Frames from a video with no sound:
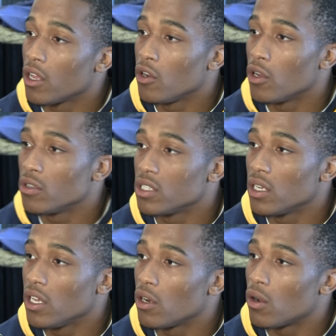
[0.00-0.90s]
you know, to
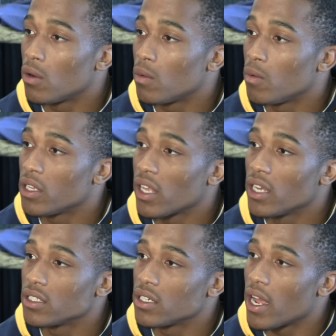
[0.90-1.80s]
lean on when
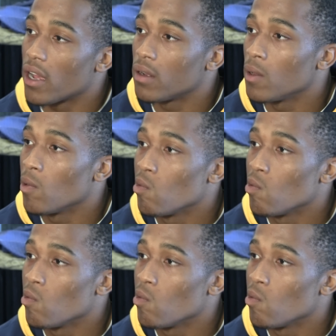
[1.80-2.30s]
things are down.